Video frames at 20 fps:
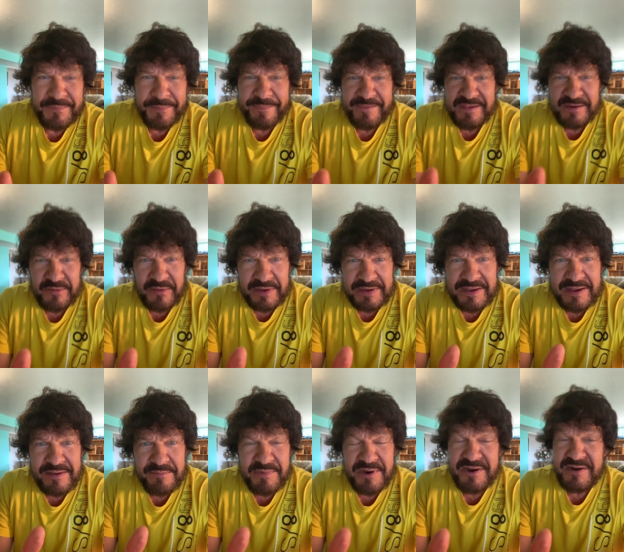You know, I
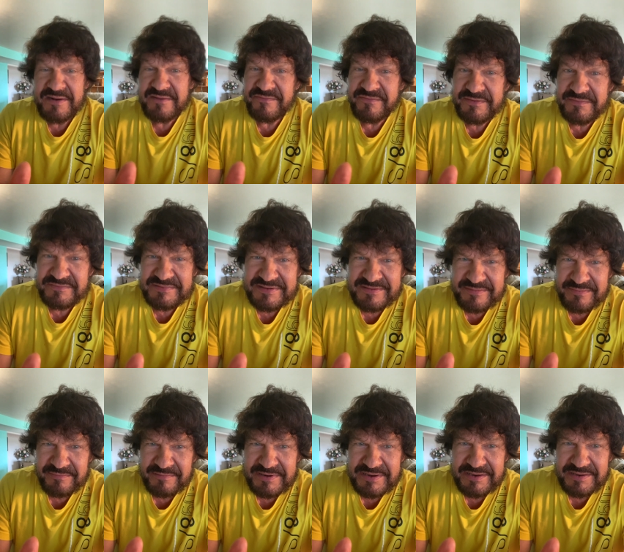got married at
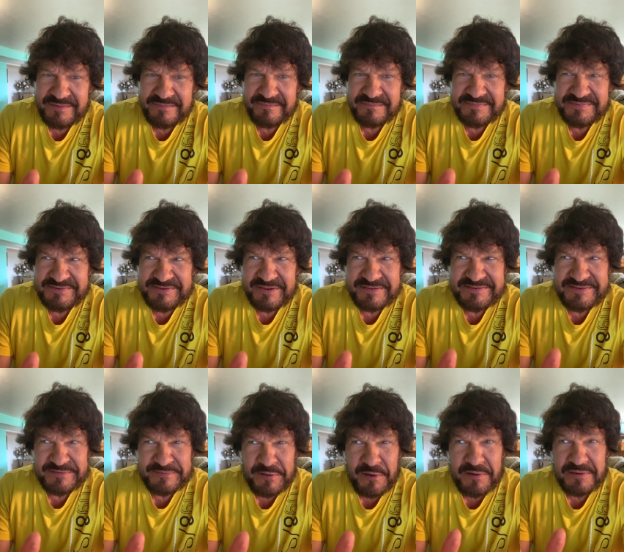53, so that's a
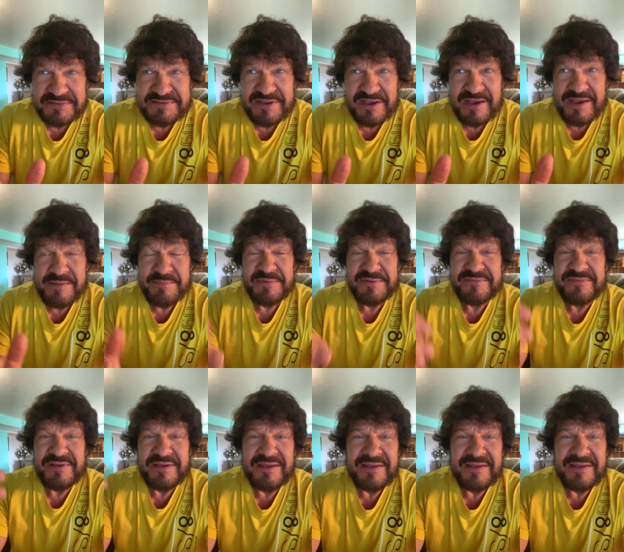long time of